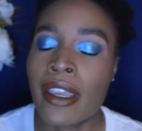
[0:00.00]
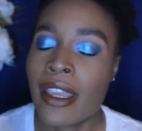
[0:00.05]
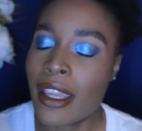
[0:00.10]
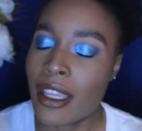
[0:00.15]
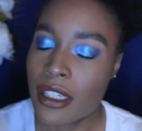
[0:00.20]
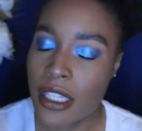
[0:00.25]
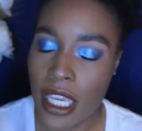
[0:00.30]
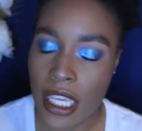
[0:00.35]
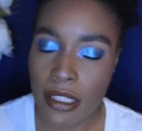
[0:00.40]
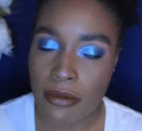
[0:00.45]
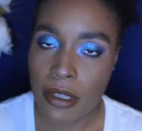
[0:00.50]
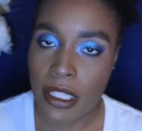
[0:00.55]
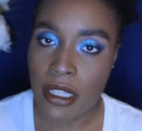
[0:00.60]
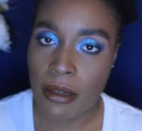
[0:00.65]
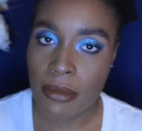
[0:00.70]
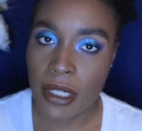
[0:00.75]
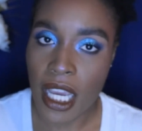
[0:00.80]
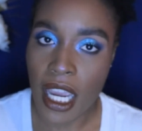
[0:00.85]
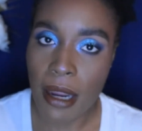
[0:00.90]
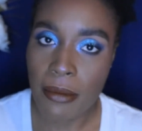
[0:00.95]
It takes me
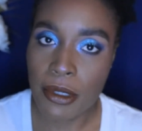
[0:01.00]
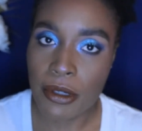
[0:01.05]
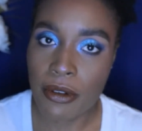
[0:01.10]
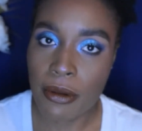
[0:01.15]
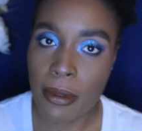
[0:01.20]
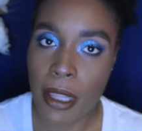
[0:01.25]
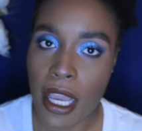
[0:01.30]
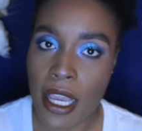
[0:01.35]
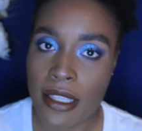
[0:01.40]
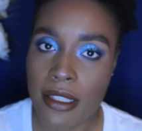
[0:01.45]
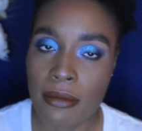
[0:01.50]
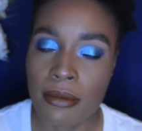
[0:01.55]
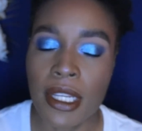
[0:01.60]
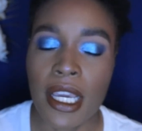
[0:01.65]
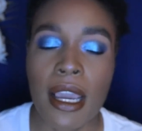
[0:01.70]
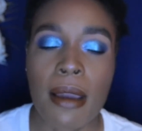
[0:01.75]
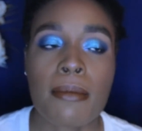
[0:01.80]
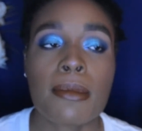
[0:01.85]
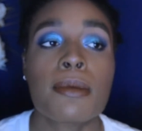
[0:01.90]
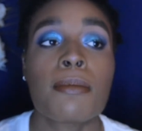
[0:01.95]
some time to reply
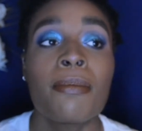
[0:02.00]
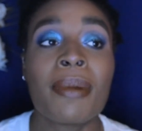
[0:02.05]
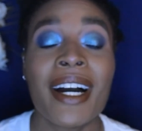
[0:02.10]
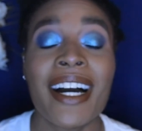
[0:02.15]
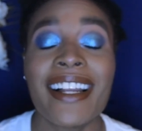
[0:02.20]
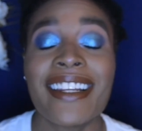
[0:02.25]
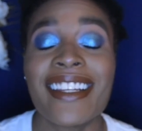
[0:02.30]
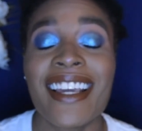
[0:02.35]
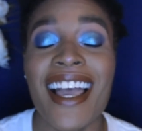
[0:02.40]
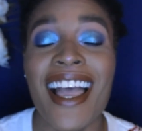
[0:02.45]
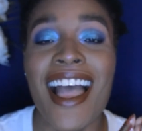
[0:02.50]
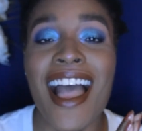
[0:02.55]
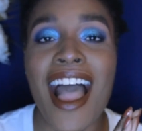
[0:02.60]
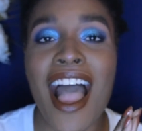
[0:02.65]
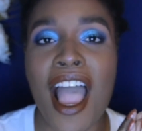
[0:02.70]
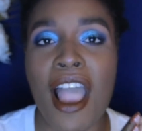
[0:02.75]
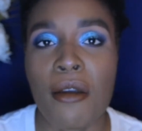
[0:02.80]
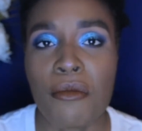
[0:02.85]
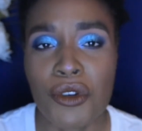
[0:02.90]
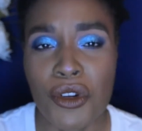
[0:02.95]
sometimes, but
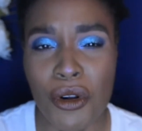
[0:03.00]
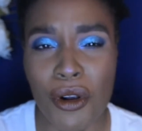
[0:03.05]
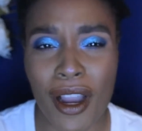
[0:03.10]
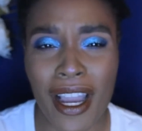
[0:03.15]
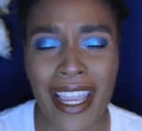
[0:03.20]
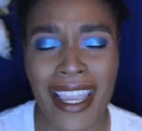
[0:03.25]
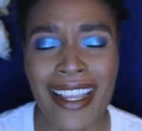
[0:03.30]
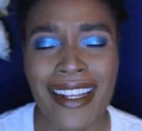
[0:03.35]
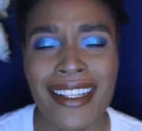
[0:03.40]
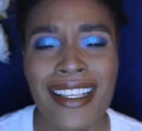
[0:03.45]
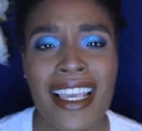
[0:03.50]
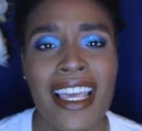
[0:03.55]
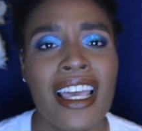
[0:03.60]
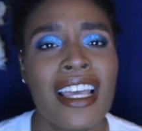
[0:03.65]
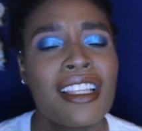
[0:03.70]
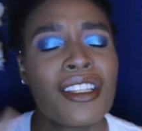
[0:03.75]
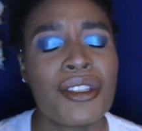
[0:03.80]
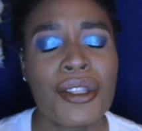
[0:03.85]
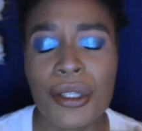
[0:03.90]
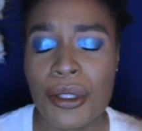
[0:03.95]
I'm trying
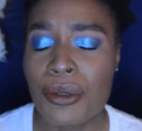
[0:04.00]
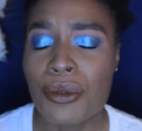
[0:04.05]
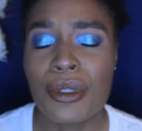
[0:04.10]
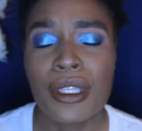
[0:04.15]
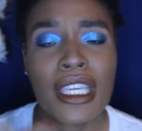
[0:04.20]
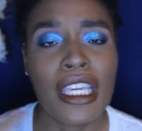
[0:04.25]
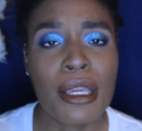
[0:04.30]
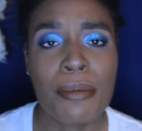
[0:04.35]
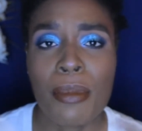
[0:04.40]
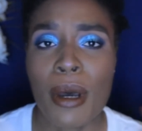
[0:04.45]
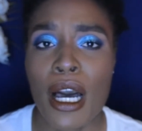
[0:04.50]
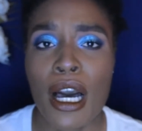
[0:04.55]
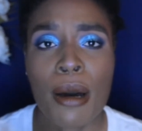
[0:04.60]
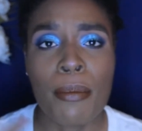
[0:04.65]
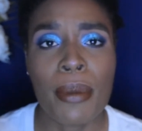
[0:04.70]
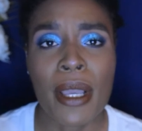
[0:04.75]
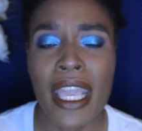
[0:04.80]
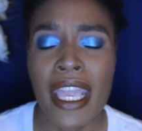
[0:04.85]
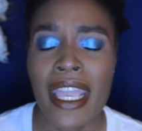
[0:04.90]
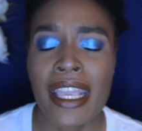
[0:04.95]
to keep
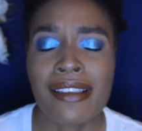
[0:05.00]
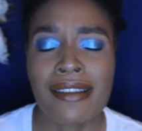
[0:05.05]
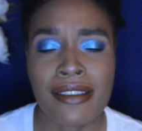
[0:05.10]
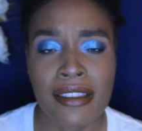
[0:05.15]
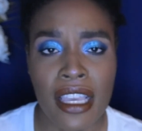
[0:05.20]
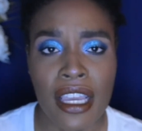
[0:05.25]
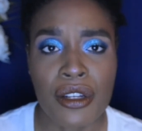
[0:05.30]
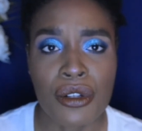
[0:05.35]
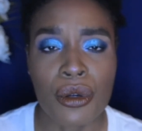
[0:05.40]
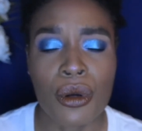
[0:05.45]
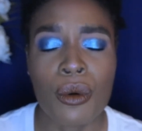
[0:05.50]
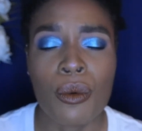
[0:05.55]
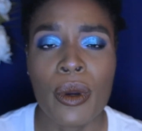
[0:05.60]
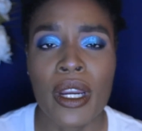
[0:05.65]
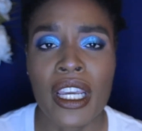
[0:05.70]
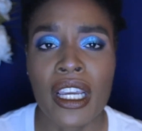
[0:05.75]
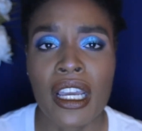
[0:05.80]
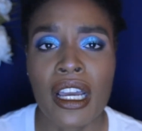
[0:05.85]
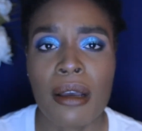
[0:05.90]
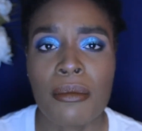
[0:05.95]
up a schedule when
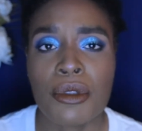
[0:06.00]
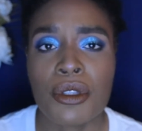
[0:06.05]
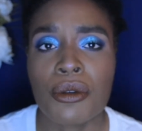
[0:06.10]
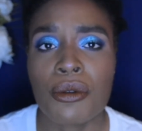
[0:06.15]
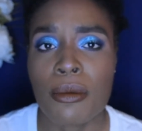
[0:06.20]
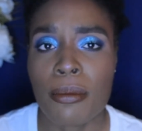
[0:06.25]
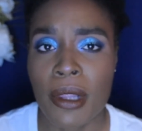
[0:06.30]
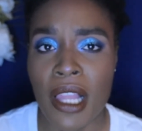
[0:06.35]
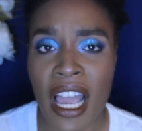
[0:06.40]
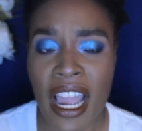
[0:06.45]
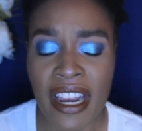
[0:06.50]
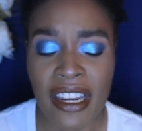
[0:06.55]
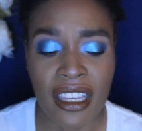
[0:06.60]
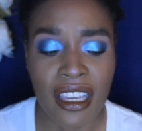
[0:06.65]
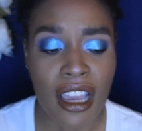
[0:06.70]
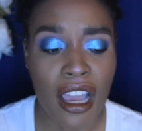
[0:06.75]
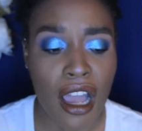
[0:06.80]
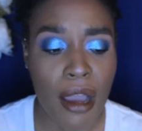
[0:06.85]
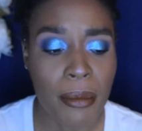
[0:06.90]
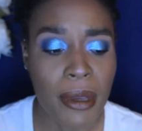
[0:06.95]
it comes to replying to
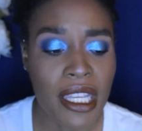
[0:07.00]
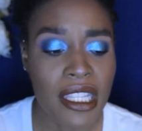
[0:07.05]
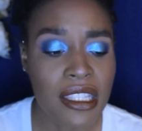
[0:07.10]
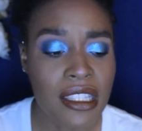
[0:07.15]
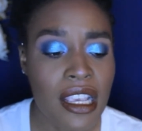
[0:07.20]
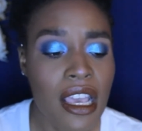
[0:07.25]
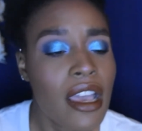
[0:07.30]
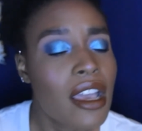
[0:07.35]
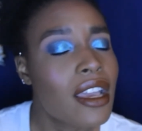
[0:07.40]
comments.